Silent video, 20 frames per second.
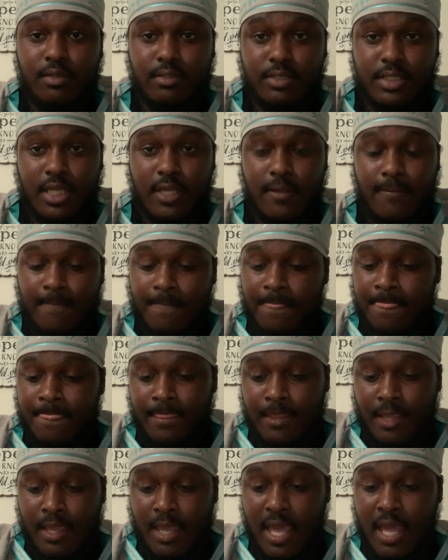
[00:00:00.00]
See?
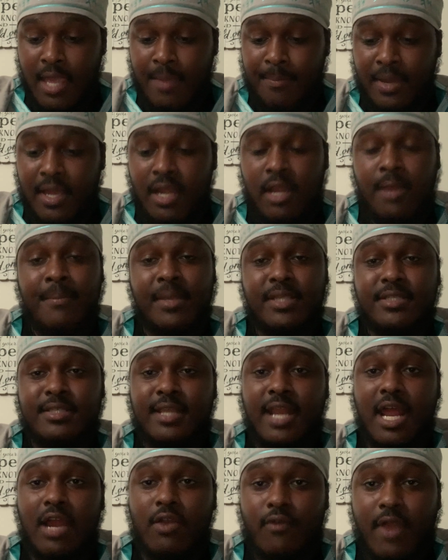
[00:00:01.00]
And, but in the midst
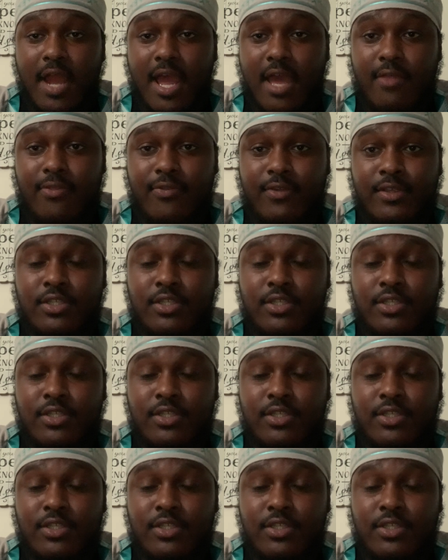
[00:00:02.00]
of that wrath,